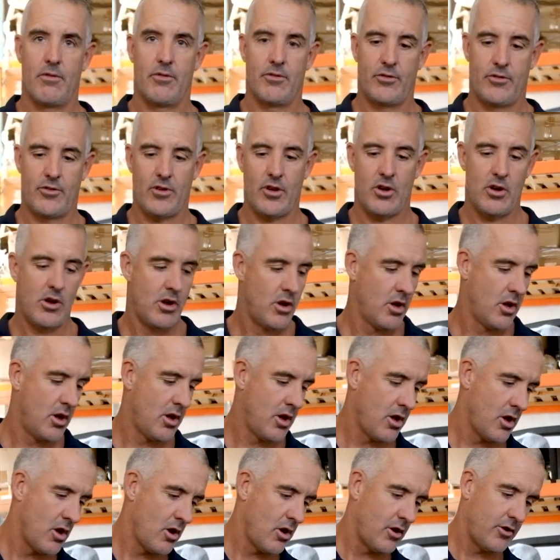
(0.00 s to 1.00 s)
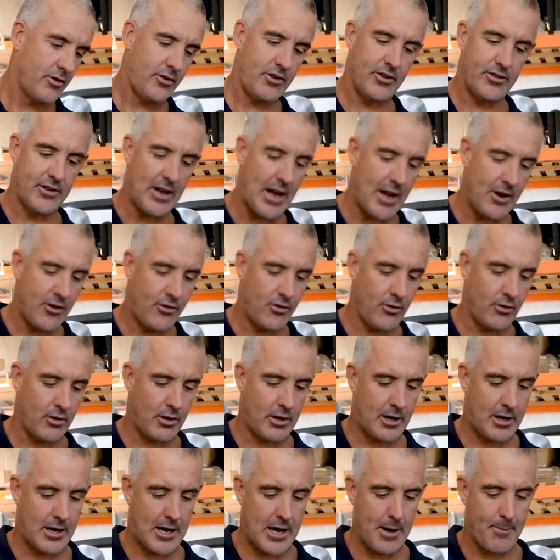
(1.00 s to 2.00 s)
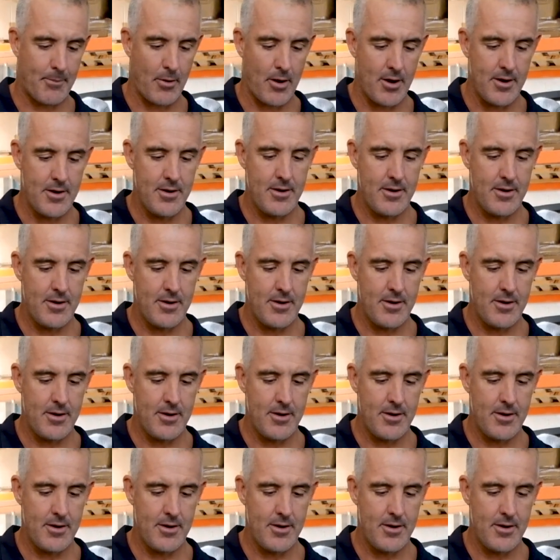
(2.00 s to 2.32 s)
So it's designed to clip on,